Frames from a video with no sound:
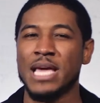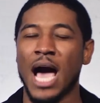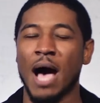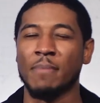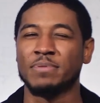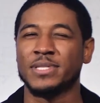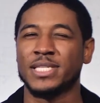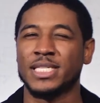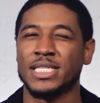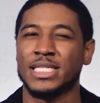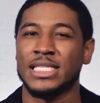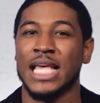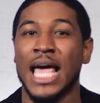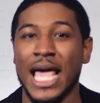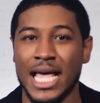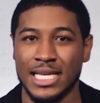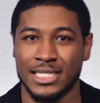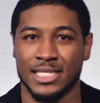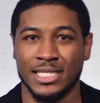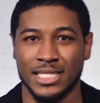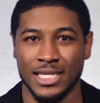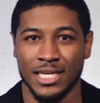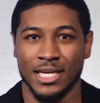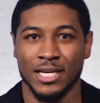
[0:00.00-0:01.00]

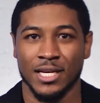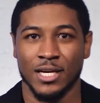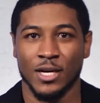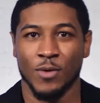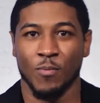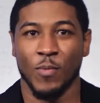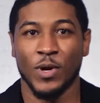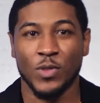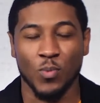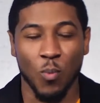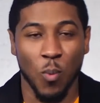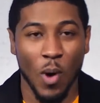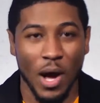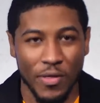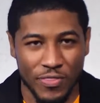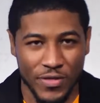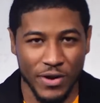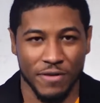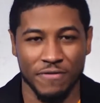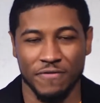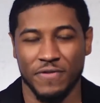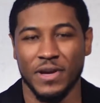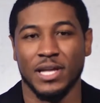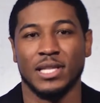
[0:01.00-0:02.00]
obsessed with what
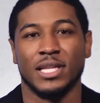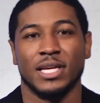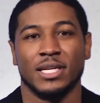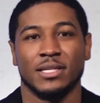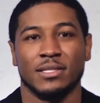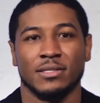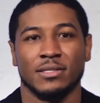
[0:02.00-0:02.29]
they're feeling.